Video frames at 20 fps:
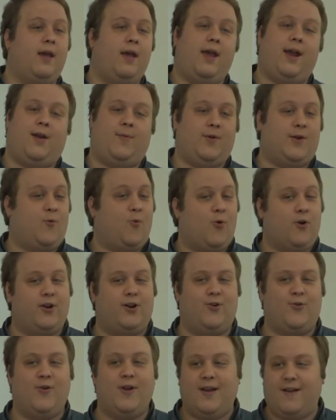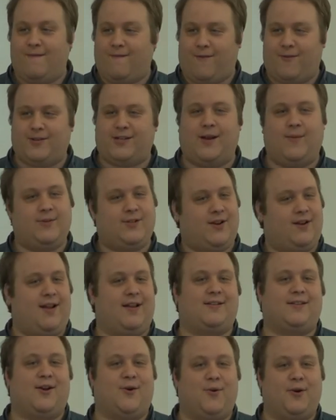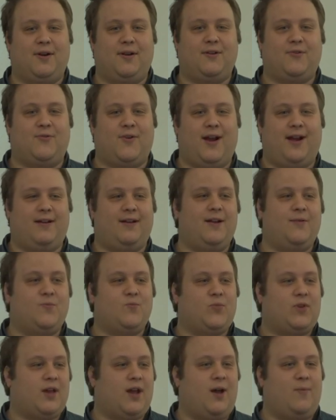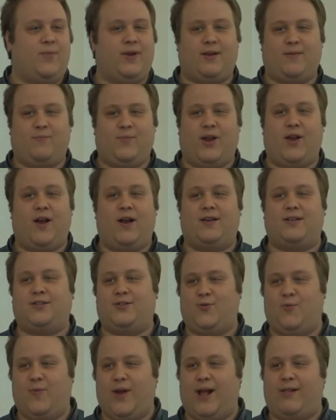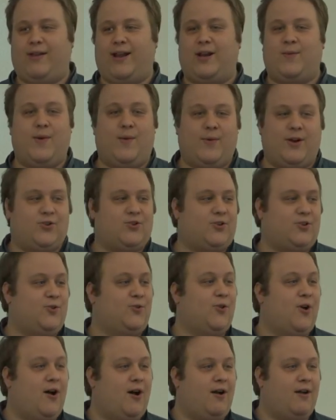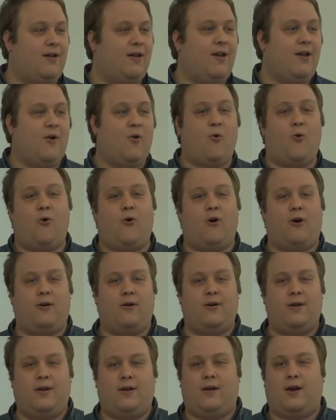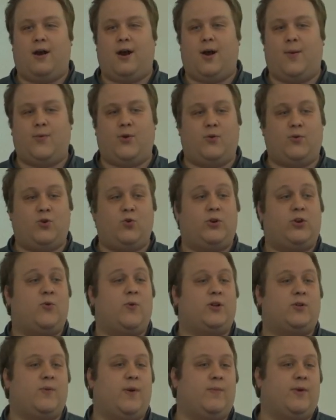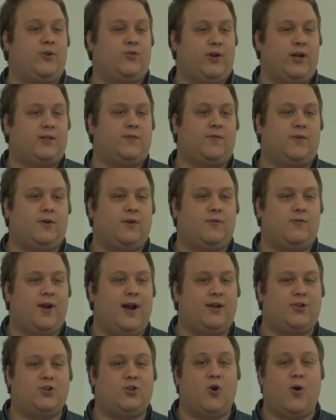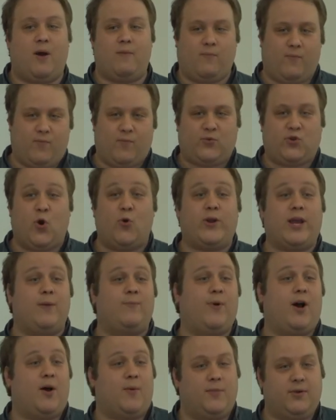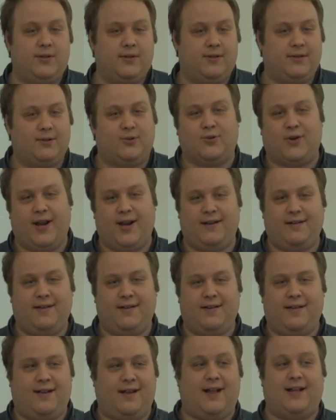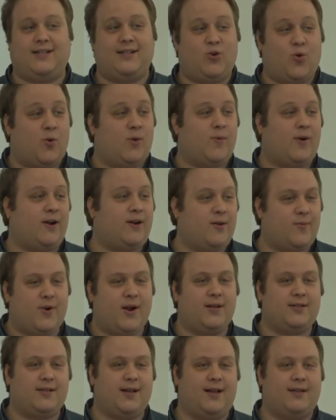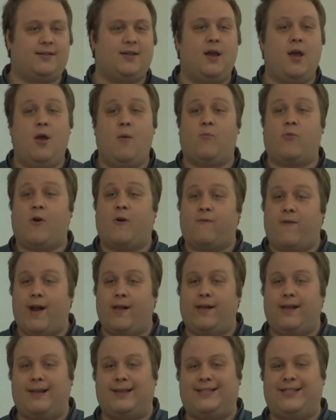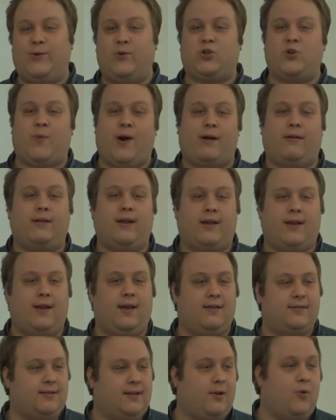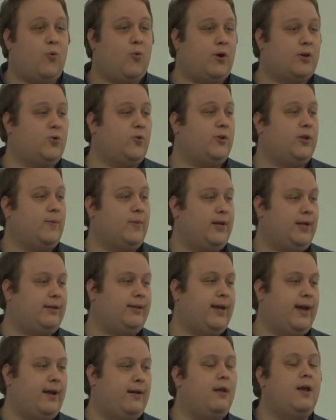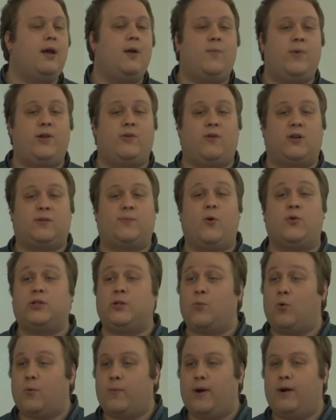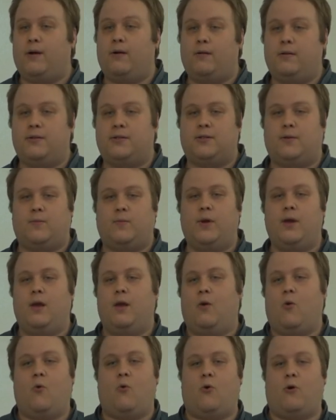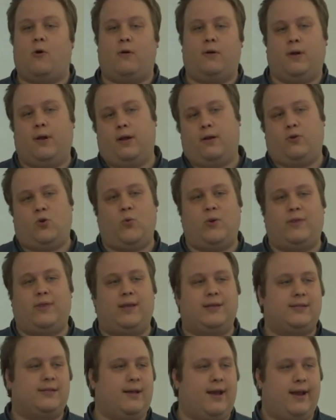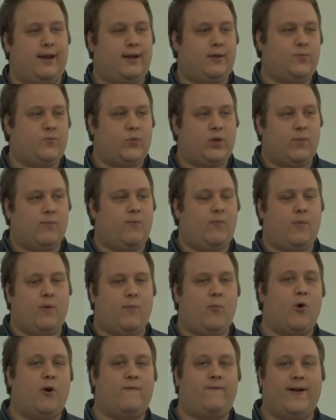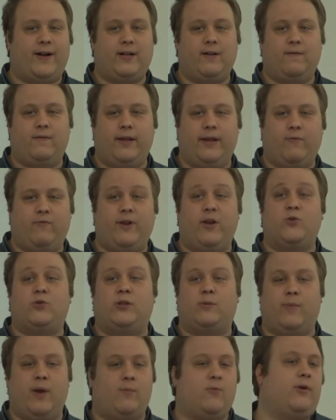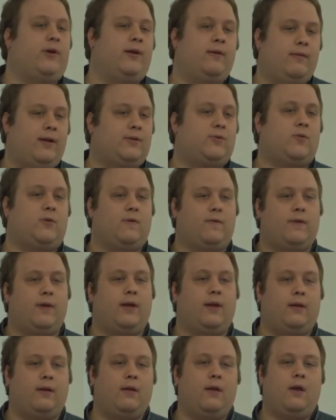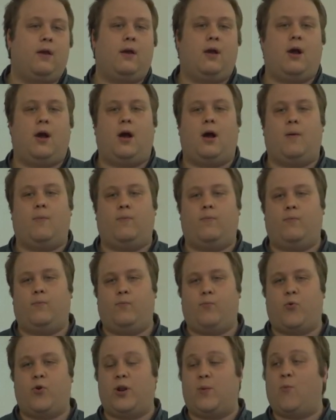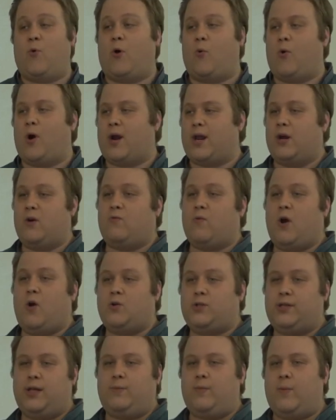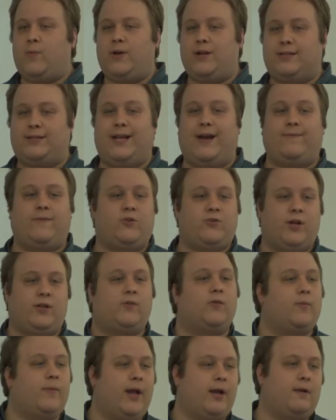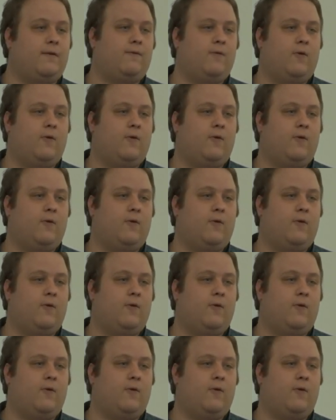And I'm going to warn you, first time it's going to get slower, right? Uh, be because you allocated memory that took too long, or um, you're doing too much memory transfer, right? So I'm, don't get bummed, right? that's a normal part of the process. Profile it, see what your bottleneck is, and then work to eliminate that by either exposing more parallelism or doing things like more effectively reusing memory, that sort of thing, um, putting more work in a row so that memory doesn't have to transfer back and